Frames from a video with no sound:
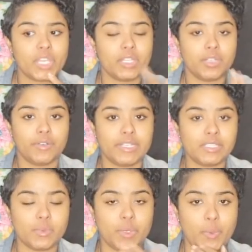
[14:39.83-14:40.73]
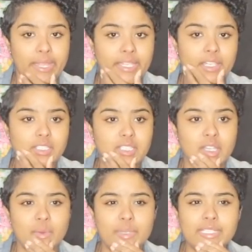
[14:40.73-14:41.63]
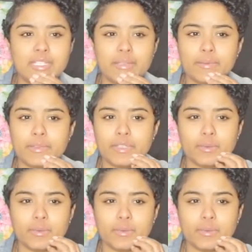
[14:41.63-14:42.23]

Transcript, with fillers: and the rest were white. So it wasn't a